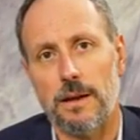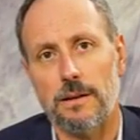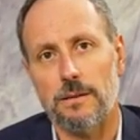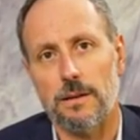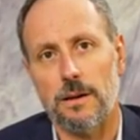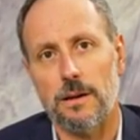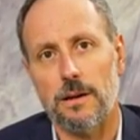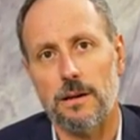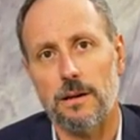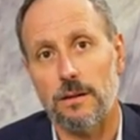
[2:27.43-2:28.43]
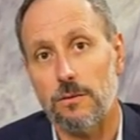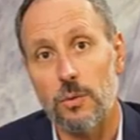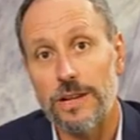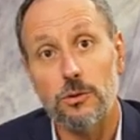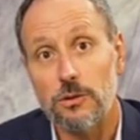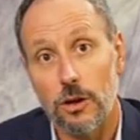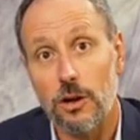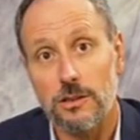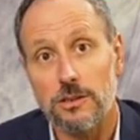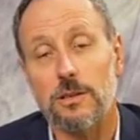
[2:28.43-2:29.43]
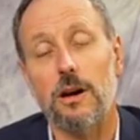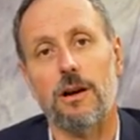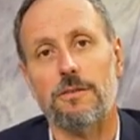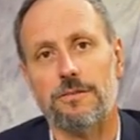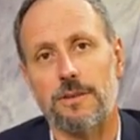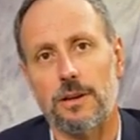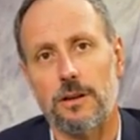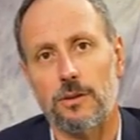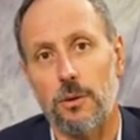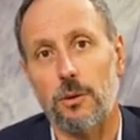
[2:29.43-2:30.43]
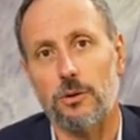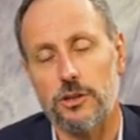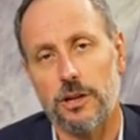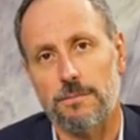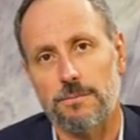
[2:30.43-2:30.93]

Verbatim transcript: and uh, uh reduce the cost of uh, the production.